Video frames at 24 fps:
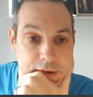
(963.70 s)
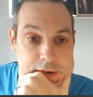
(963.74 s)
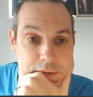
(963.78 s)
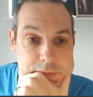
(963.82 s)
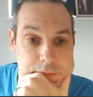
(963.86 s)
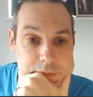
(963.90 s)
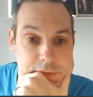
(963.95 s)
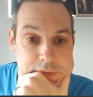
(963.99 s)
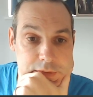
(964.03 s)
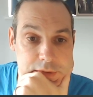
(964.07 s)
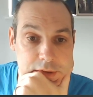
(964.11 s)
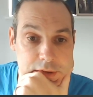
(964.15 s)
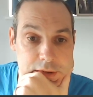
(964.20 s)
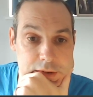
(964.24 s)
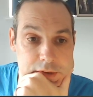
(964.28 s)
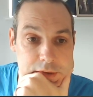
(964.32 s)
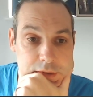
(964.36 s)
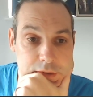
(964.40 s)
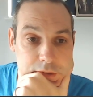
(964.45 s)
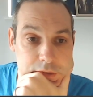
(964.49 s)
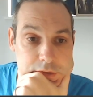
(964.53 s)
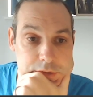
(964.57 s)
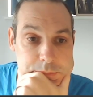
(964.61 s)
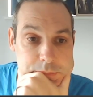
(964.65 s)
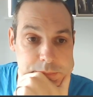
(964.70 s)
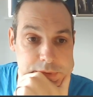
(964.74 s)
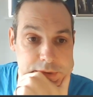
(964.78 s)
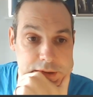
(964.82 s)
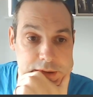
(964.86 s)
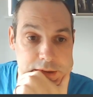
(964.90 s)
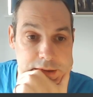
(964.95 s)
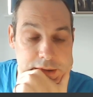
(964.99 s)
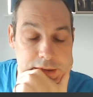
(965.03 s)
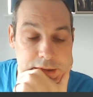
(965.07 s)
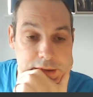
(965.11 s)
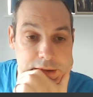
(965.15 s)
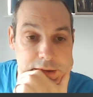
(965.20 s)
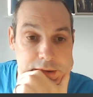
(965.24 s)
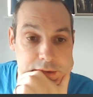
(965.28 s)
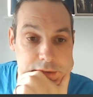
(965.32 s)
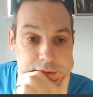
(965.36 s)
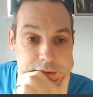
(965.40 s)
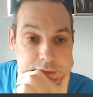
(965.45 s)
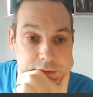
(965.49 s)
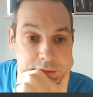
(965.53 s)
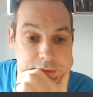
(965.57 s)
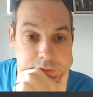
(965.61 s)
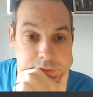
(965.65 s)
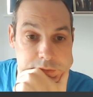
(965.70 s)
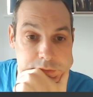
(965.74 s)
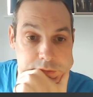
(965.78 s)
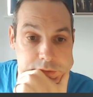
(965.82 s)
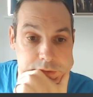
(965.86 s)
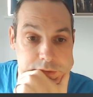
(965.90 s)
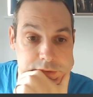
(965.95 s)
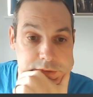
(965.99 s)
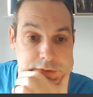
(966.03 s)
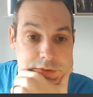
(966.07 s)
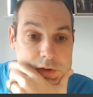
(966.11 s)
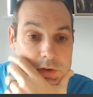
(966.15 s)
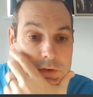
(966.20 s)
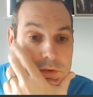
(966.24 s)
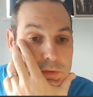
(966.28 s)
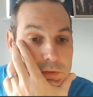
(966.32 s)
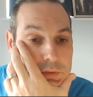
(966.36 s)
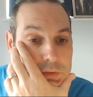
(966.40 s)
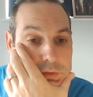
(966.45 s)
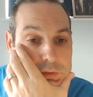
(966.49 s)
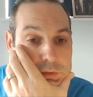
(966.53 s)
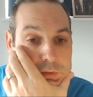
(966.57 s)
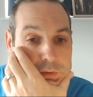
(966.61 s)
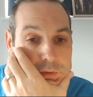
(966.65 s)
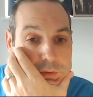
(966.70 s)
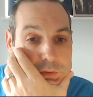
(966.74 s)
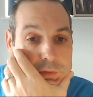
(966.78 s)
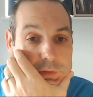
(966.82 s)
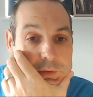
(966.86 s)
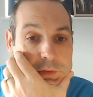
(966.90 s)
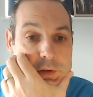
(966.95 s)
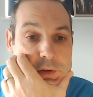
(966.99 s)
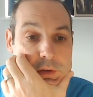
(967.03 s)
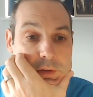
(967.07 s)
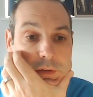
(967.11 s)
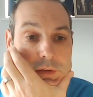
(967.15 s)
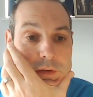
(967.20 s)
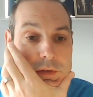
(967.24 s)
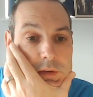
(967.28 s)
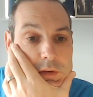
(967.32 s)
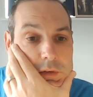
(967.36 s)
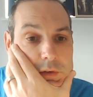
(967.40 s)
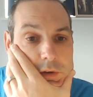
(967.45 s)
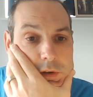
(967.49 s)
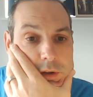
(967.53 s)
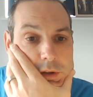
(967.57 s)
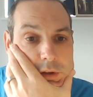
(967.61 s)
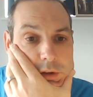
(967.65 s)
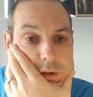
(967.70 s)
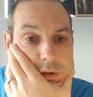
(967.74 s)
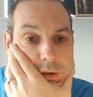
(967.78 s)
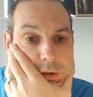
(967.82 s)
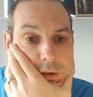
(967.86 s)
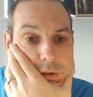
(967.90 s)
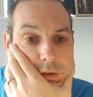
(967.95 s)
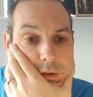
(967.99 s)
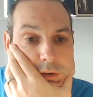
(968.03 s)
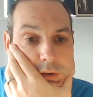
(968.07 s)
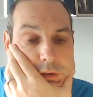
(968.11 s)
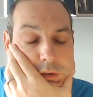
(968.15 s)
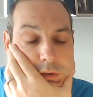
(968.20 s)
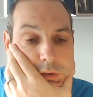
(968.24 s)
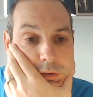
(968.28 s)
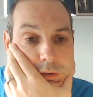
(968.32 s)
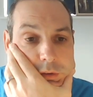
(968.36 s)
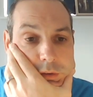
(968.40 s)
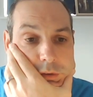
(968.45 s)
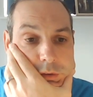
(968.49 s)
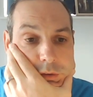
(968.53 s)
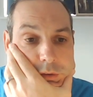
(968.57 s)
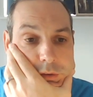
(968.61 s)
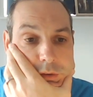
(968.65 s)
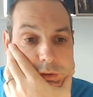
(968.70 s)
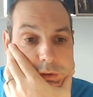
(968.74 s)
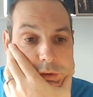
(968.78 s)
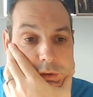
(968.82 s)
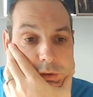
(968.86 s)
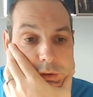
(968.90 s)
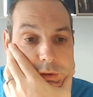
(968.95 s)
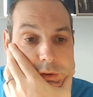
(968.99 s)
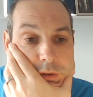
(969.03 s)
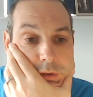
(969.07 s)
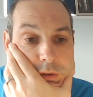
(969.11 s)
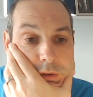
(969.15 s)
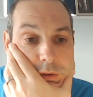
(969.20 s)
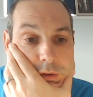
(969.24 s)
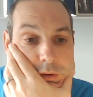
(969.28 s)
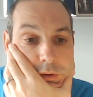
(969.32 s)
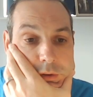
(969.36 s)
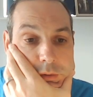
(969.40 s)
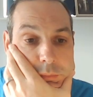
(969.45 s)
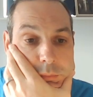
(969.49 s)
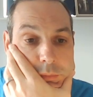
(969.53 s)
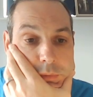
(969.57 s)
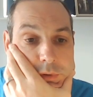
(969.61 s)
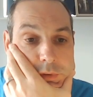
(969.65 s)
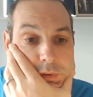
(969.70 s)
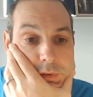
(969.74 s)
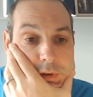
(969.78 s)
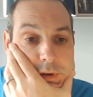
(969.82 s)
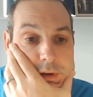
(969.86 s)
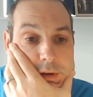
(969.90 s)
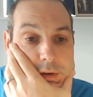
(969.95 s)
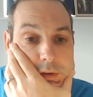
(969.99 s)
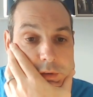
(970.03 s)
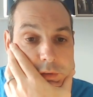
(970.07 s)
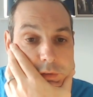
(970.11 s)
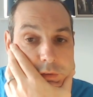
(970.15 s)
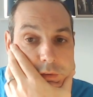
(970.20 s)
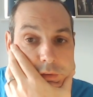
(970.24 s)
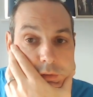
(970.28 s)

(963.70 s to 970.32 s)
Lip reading: me there, I could bring it here. I don't think the knight can then protect.